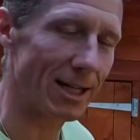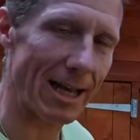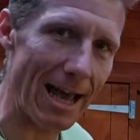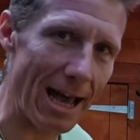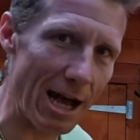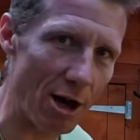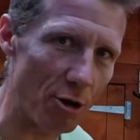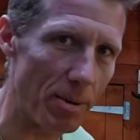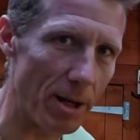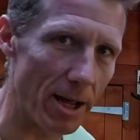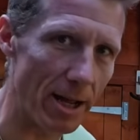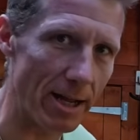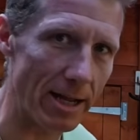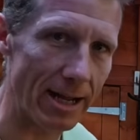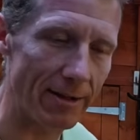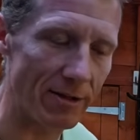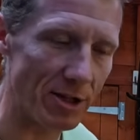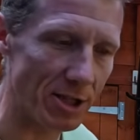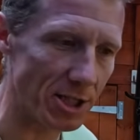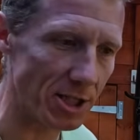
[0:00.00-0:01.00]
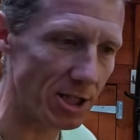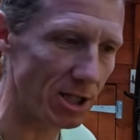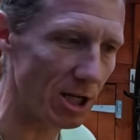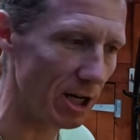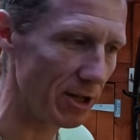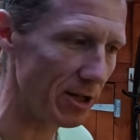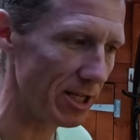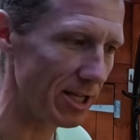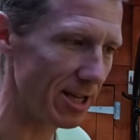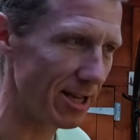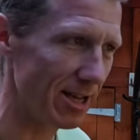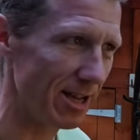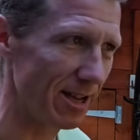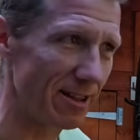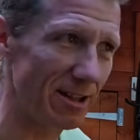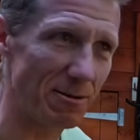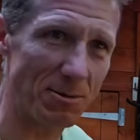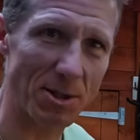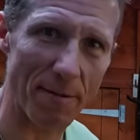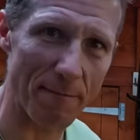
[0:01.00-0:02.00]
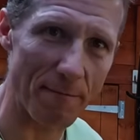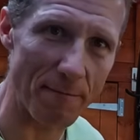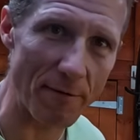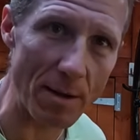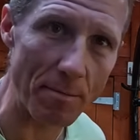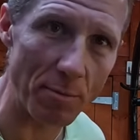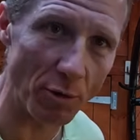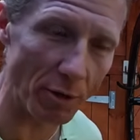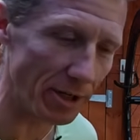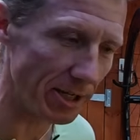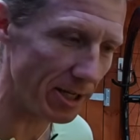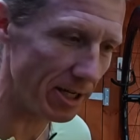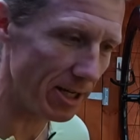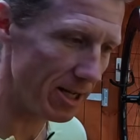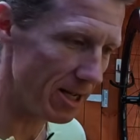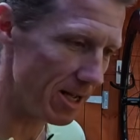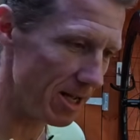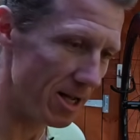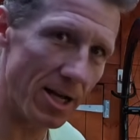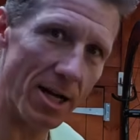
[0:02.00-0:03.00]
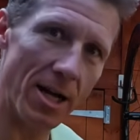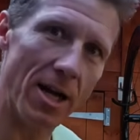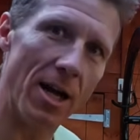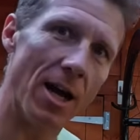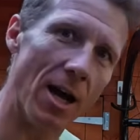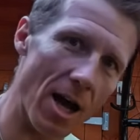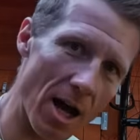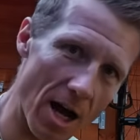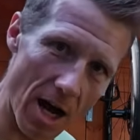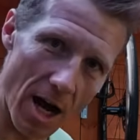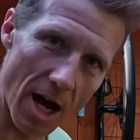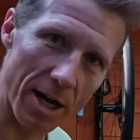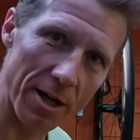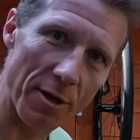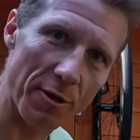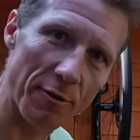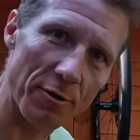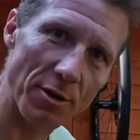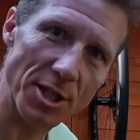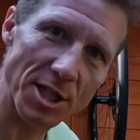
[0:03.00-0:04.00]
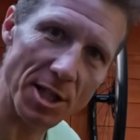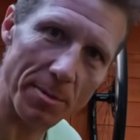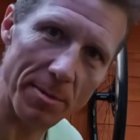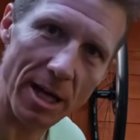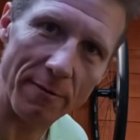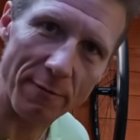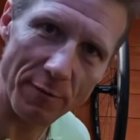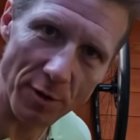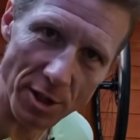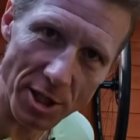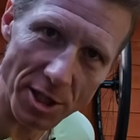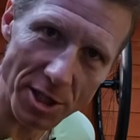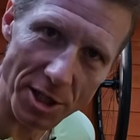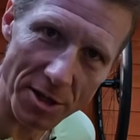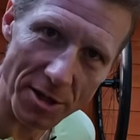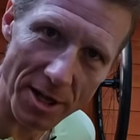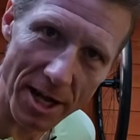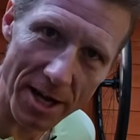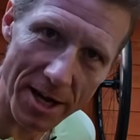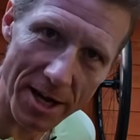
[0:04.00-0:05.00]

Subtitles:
Calpe at the start of the year. I think it was like February. I'm going to throw some of that footage in there